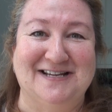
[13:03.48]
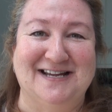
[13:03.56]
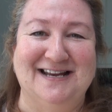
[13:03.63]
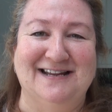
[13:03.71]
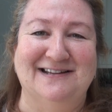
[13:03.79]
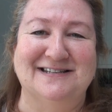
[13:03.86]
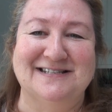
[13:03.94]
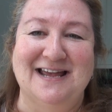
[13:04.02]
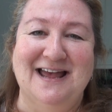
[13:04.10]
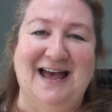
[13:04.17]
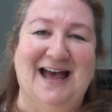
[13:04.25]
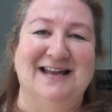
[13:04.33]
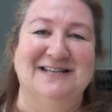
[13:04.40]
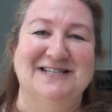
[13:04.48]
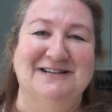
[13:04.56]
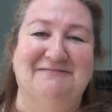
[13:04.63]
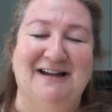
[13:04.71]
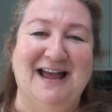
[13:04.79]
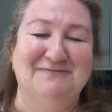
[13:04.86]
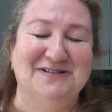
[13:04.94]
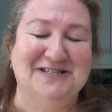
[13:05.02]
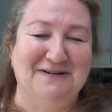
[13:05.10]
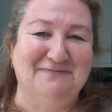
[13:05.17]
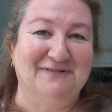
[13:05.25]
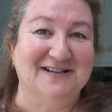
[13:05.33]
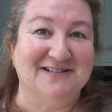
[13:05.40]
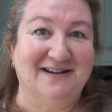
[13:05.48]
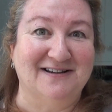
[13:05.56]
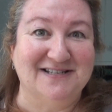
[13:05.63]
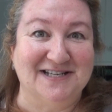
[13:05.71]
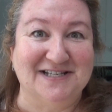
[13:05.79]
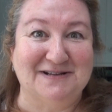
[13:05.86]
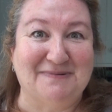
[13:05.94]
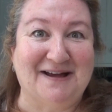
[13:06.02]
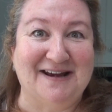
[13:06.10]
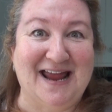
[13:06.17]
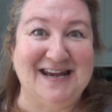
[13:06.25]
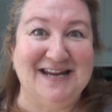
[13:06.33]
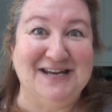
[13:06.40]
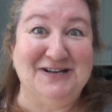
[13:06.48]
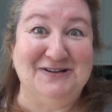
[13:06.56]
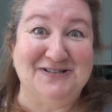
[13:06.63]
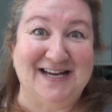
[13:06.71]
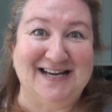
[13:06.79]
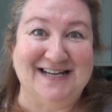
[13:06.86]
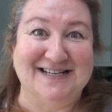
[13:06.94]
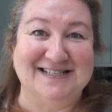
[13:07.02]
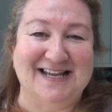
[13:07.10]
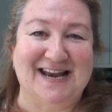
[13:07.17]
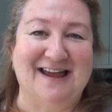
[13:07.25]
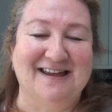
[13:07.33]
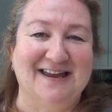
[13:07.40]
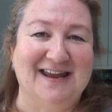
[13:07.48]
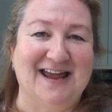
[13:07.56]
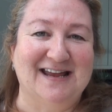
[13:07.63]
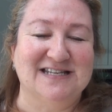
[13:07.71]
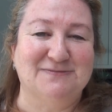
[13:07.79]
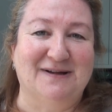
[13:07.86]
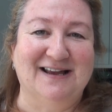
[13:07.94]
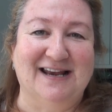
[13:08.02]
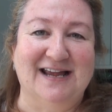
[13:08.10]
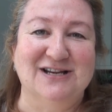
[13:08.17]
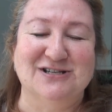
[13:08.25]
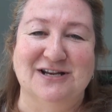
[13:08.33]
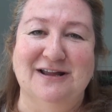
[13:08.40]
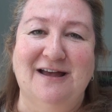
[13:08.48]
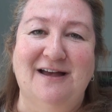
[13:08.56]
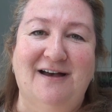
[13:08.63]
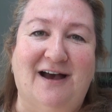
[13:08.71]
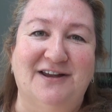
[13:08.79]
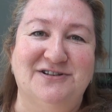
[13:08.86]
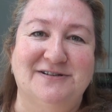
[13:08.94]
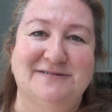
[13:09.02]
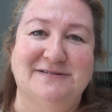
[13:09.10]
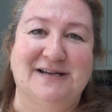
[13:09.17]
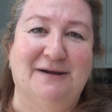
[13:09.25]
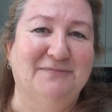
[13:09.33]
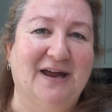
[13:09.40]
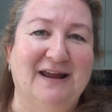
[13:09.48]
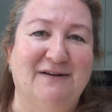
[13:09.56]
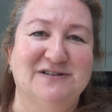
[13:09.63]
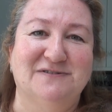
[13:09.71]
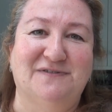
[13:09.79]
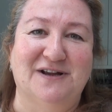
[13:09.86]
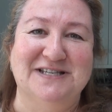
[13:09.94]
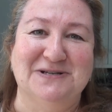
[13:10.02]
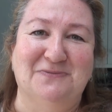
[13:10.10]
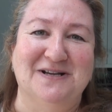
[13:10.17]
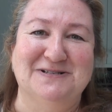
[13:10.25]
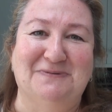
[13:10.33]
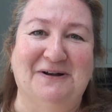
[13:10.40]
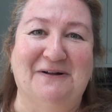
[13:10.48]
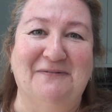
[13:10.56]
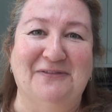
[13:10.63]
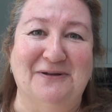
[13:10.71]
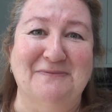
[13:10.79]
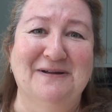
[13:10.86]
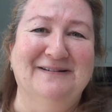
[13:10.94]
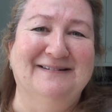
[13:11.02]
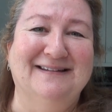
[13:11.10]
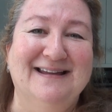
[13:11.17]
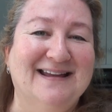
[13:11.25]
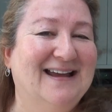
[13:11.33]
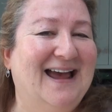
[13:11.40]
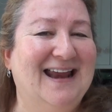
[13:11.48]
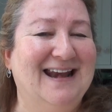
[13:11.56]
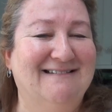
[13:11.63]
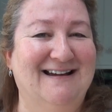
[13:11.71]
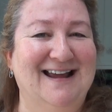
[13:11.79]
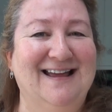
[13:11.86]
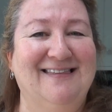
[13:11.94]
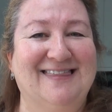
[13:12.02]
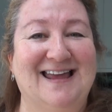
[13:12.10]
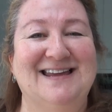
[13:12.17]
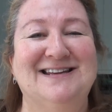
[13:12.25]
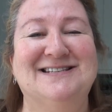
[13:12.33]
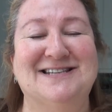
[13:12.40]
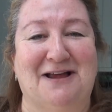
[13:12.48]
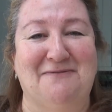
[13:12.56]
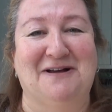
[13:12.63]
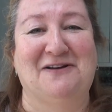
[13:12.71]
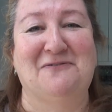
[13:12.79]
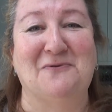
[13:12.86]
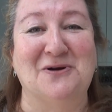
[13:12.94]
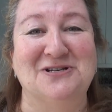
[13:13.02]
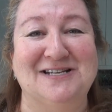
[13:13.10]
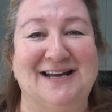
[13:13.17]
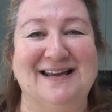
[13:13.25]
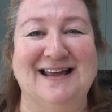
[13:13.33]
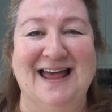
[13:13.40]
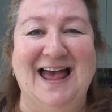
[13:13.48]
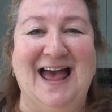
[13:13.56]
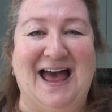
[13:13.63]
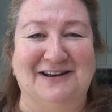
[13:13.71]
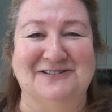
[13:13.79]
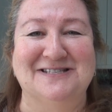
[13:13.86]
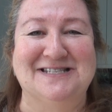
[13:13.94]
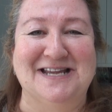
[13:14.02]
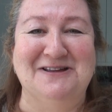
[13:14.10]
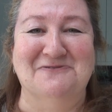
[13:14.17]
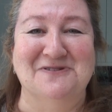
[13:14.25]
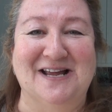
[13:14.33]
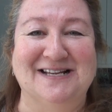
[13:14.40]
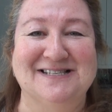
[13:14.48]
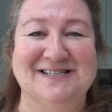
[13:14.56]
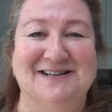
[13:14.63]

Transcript: dahlias, and so I am super excited about any new dahlias that I can add to my collection. I just, I'm gonna have to find somewhere to plant them. Anyway, thank you so much for watching, and I'll see you all next